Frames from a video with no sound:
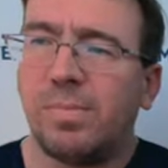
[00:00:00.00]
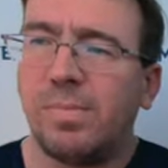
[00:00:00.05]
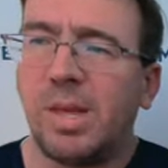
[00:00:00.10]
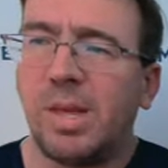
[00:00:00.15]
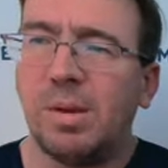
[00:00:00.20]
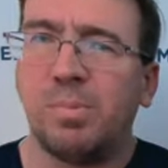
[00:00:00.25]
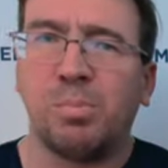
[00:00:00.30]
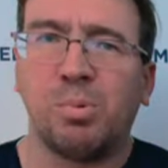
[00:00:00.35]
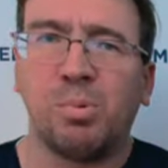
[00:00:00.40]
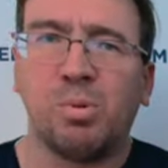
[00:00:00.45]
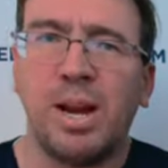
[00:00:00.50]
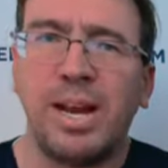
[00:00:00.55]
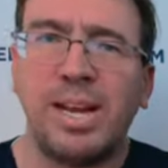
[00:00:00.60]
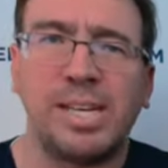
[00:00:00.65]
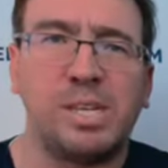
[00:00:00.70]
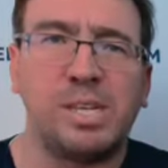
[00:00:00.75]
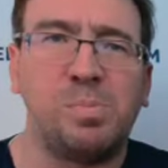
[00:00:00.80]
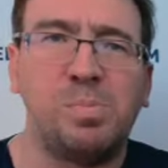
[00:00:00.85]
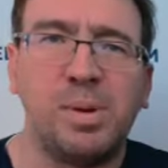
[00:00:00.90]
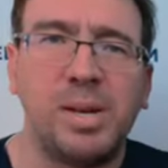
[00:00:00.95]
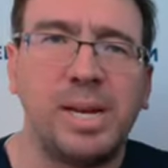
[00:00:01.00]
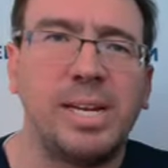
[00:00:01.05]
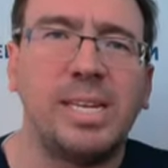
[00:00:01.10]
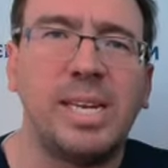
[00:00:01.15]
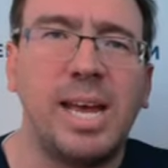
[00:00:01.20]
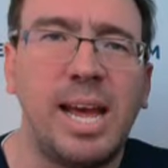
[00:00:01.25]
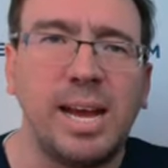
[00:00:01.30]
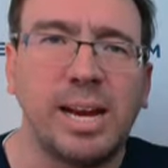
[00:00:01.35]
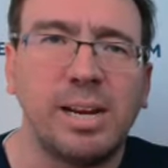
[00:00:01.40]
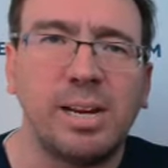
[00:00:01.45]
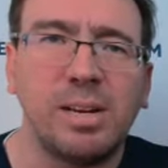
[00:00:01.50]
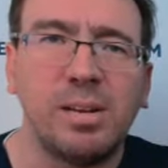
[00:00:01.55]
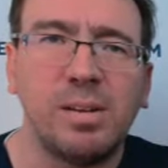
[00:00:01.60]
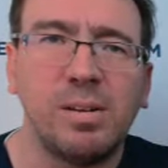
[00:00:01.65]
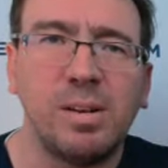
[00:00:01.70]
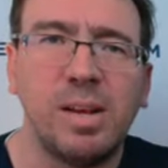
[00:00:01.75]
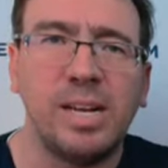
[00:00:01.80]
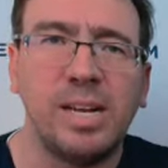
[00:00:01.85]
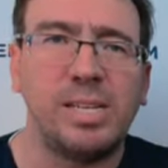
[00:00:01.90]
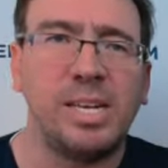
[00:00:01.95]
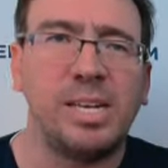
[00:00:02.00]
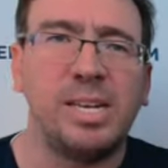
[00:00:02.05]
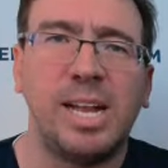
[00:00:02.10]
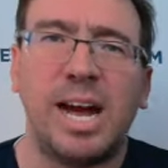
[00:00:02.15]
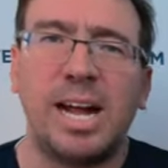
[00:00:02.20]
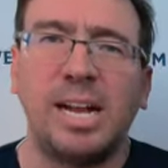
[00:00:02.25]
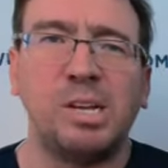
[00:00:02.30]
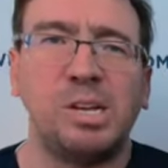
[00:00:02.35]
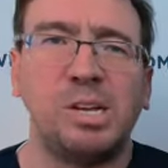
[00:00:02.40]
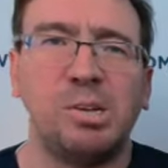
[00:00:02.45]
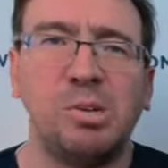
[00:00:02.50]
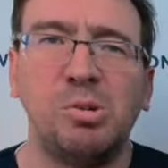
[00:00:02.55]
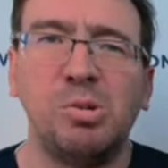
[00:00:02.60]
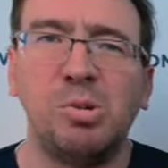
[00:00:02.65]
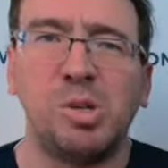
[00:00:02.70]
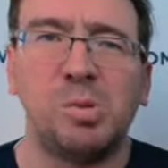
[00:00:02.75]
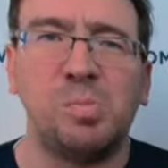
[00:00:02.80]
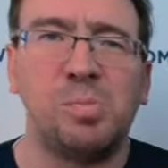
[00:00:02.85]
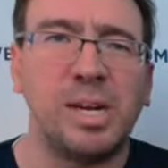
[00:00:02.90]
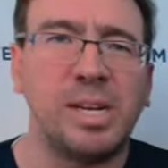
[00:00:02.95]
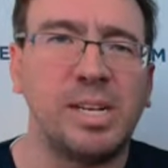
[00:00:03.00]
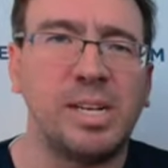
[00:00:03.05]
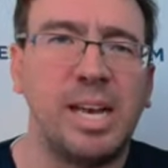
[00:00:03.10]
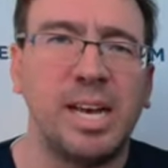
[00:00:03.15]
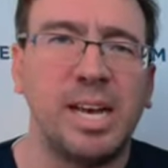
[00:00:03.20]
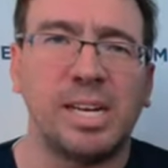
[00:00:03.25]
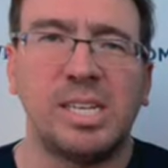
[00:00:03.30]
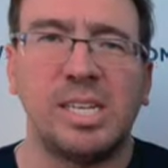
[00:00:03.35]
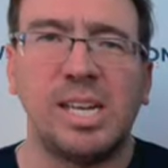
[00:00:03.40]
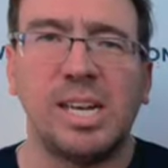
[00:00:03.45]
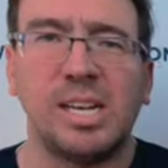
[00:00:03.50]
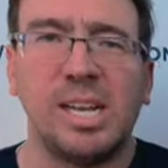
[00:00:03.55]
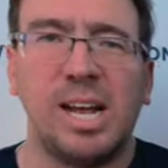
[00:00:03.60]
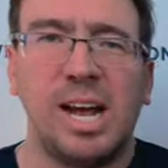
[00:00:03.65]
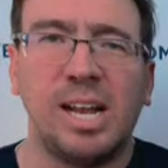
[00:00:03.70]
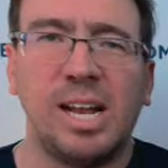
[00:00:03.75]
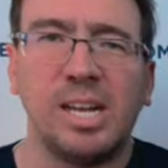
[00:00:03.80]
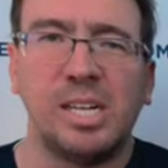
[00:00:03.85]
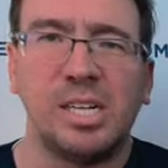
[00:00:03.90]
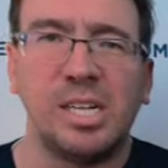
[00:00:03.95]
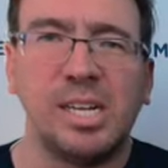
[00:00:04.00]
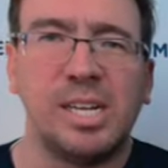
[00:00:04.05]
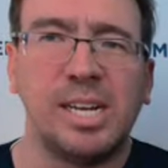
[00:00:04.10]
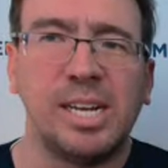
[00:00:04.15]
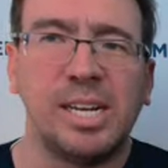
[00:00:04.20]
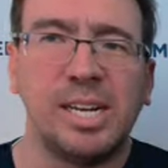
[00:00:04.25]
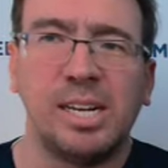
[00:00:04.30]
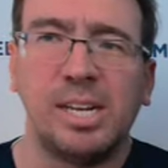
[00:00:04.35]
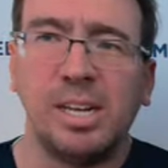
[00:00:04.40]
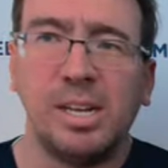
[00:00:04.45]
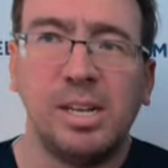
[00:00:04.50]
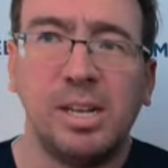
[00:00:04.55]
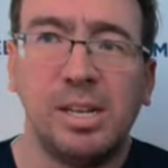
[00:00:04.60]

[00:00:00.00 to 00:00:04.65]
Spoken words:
embrace big tech and to not use big tech's technology. And